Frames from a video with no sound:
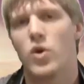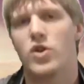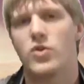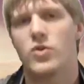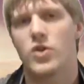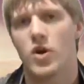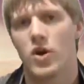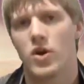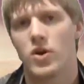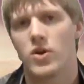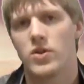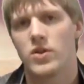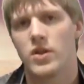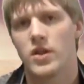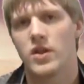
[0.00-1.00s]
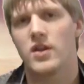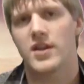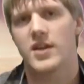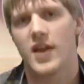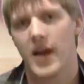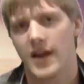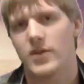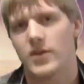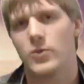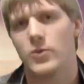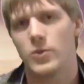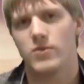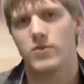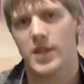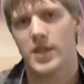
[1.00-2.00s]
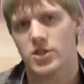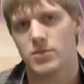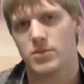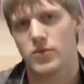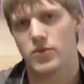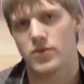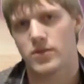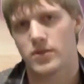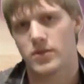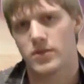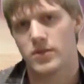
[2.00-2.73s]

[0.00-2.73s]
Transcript: what do you call a kinda cool vegetable?